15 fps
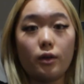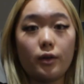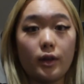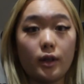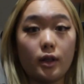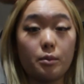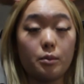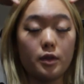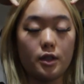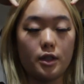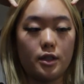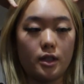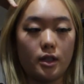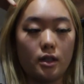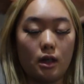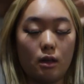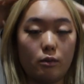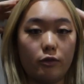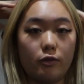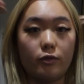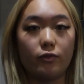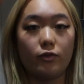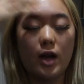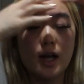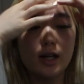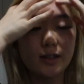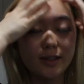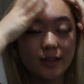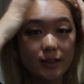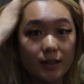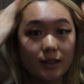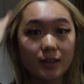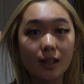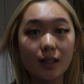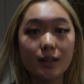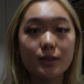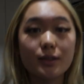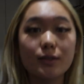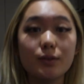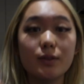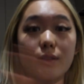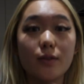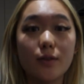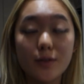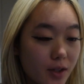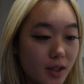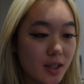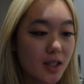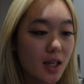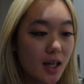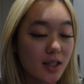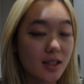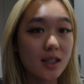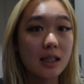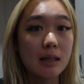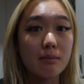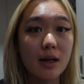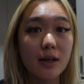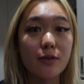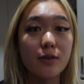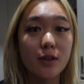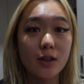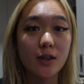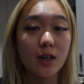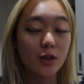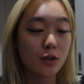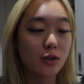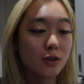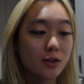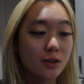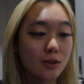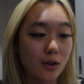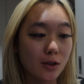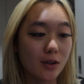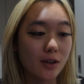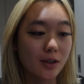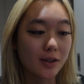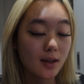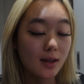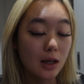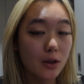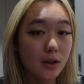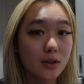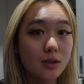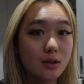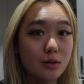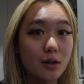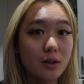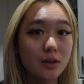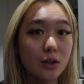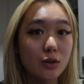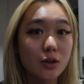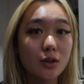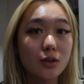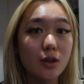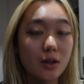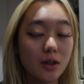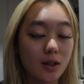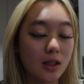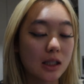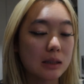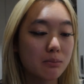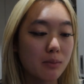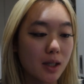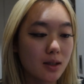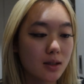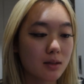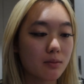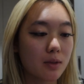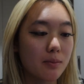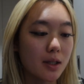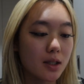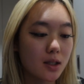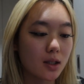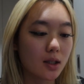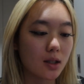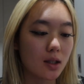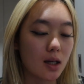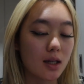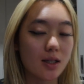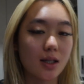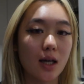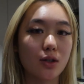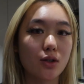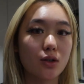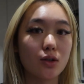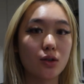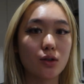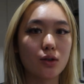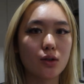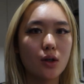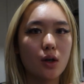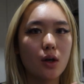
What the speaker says: OMG, I'm finally done with finished editing my video that took so long. That took longer than expected, but basically I just had to